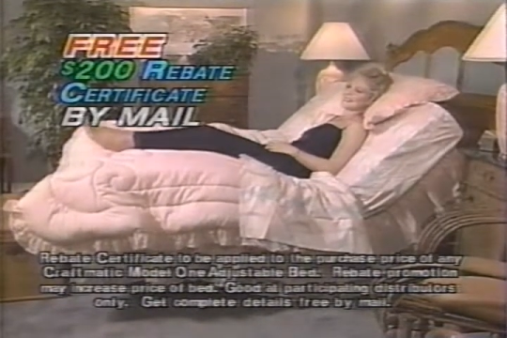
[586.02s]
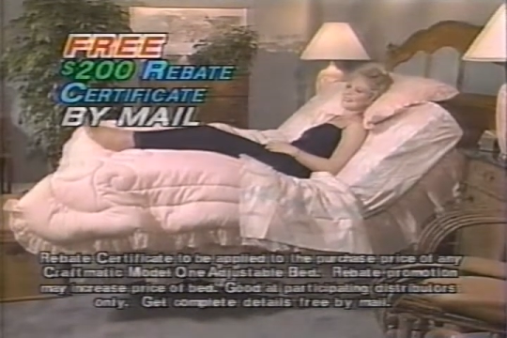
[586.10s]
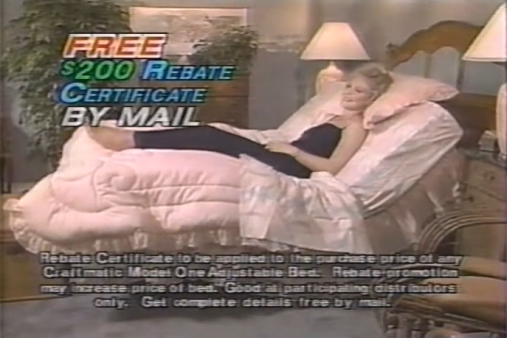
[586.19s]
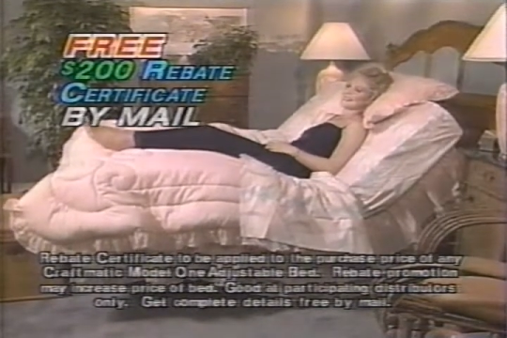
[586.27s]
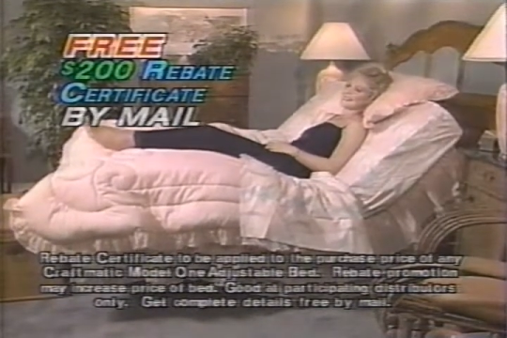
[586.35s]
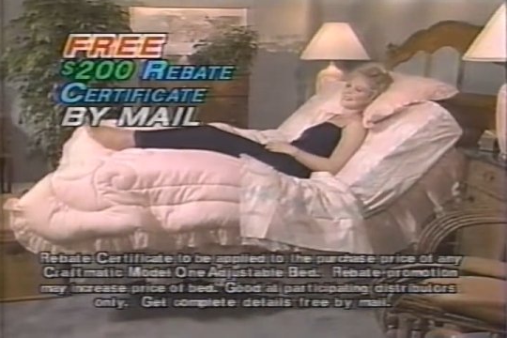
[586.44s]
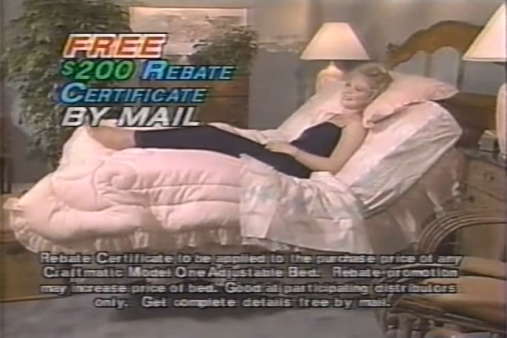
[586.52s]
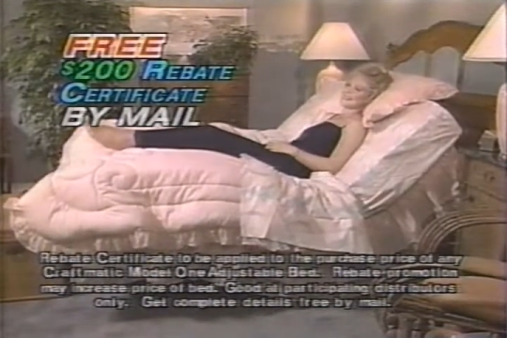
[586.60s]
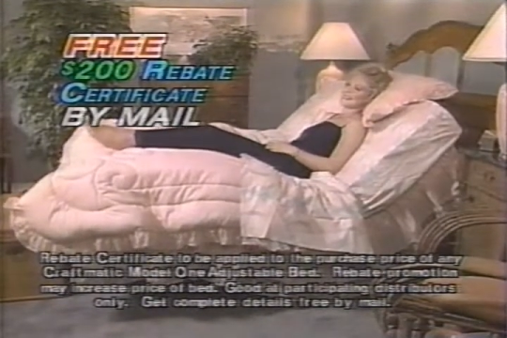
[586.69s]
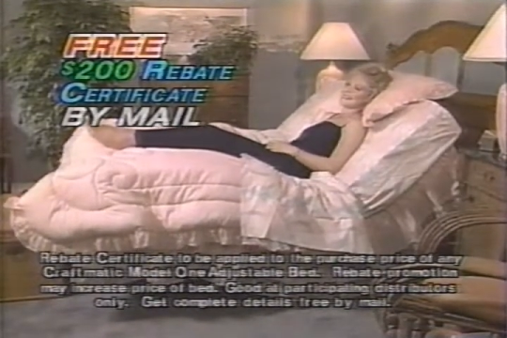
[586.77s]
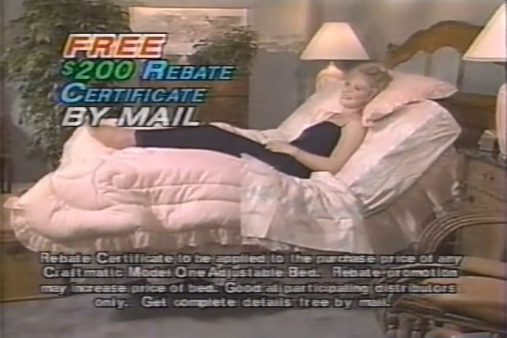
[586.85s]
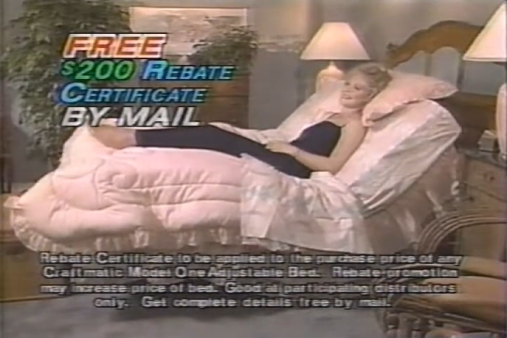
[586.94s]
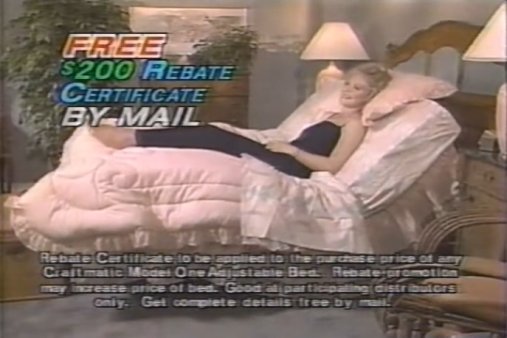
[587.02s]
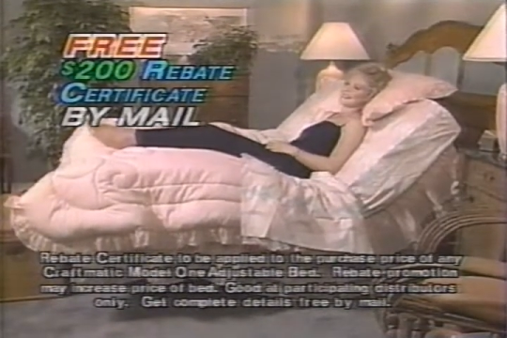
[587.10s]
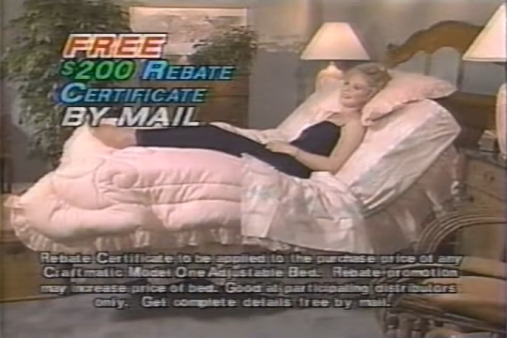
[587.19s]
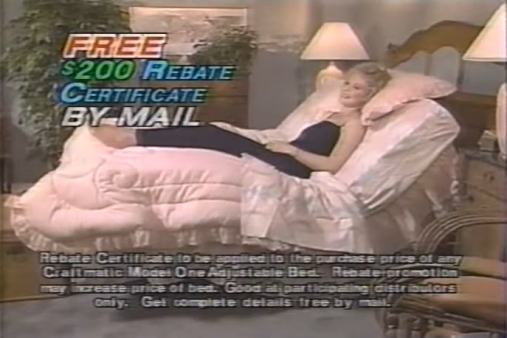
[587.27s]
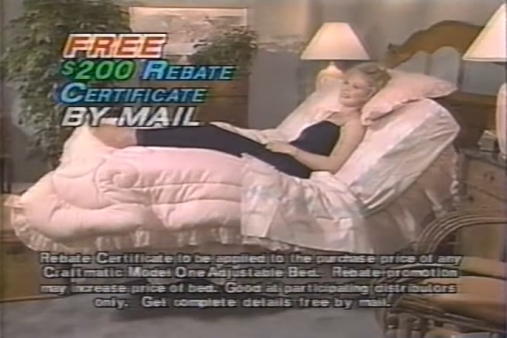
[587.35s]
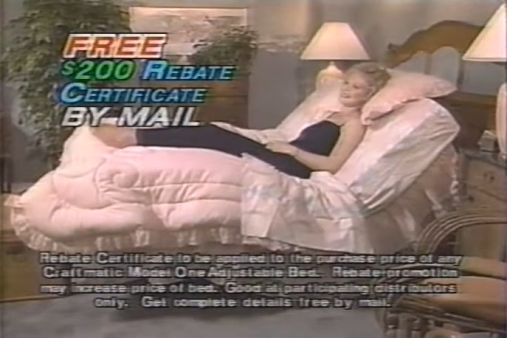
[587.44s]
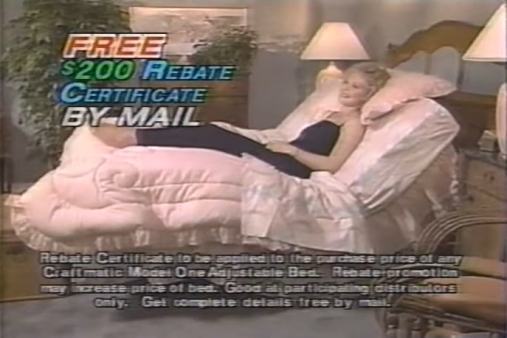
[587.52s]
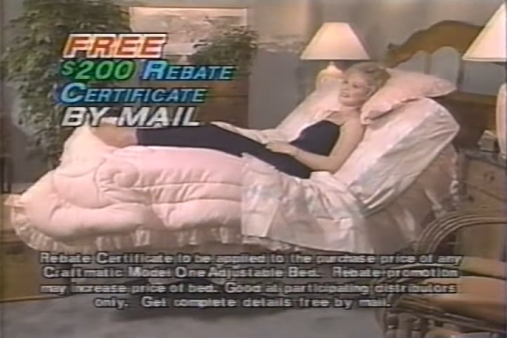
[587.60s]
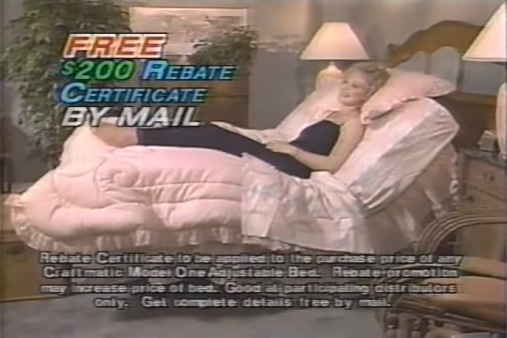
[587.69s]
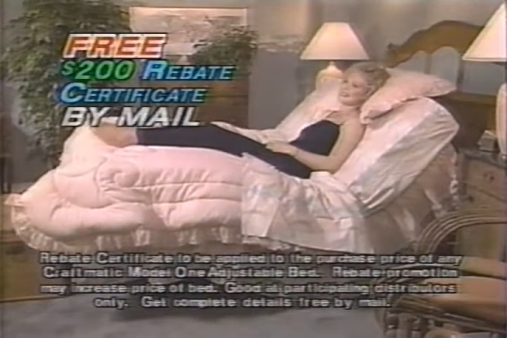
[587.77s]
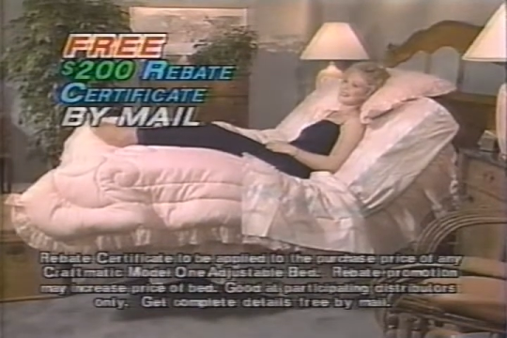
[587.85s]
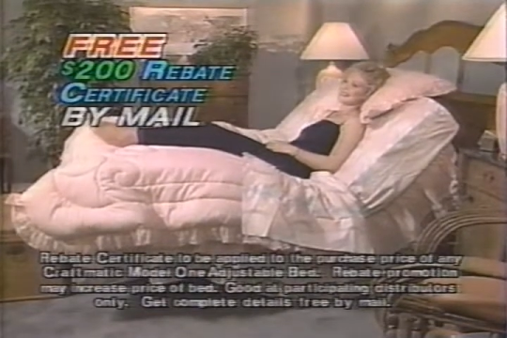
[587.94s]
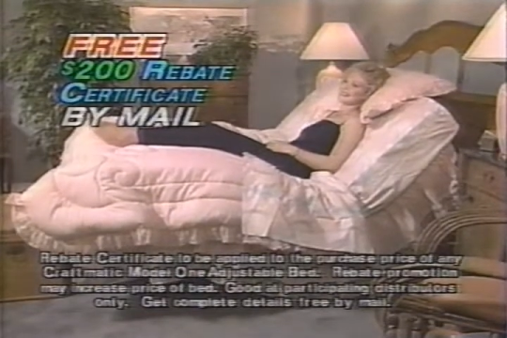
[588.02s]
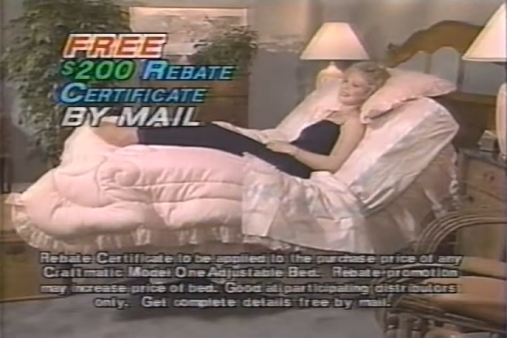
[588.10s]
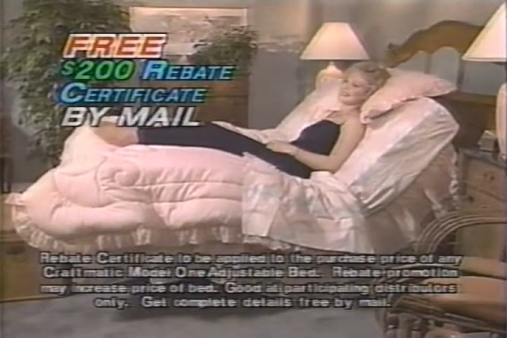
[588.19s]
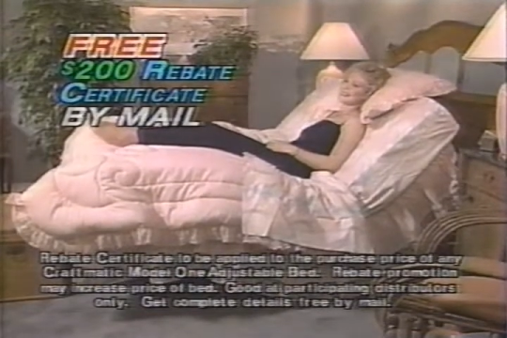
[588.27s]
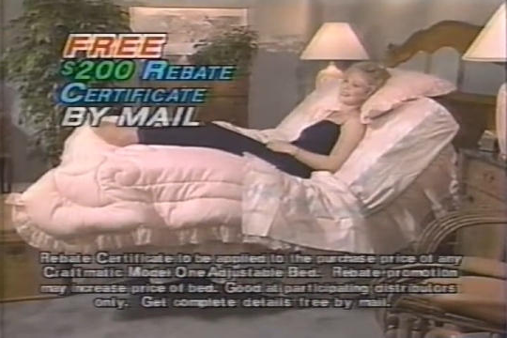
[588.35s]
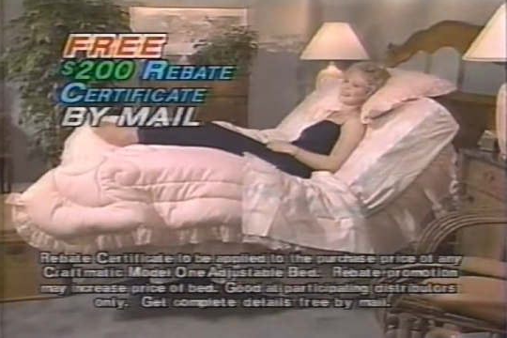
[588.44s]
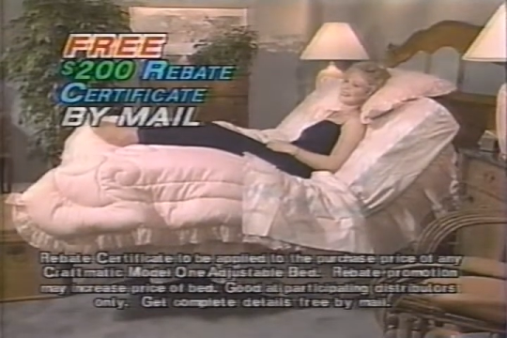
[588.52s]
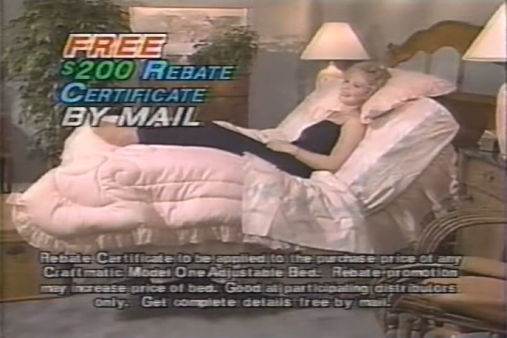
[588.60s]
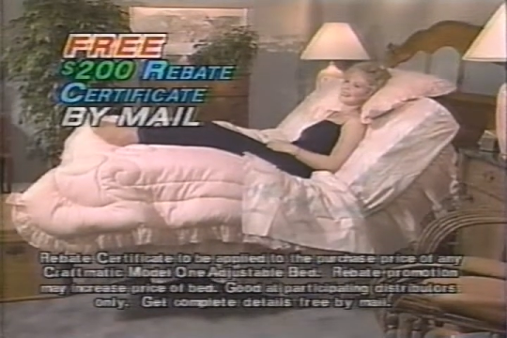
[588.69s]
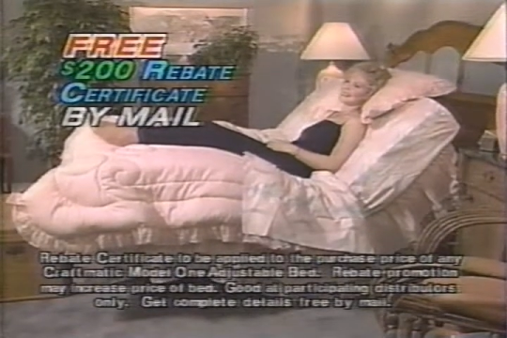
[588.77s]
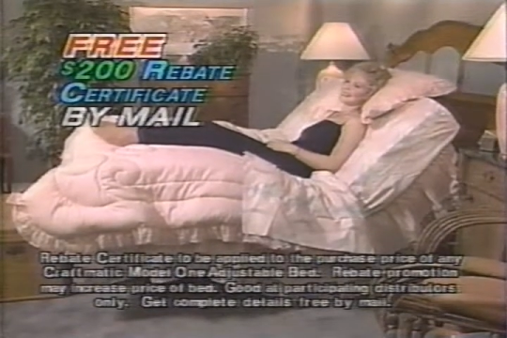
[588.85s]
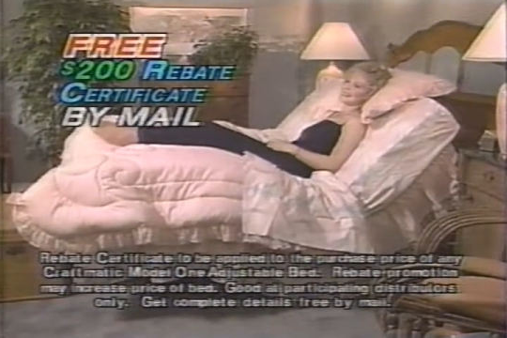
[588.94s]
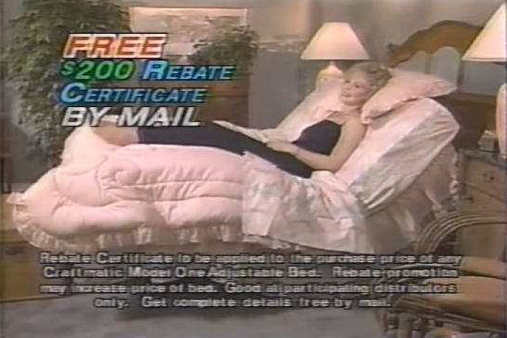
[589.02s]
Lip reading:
No face is visible, so there are no lips to read.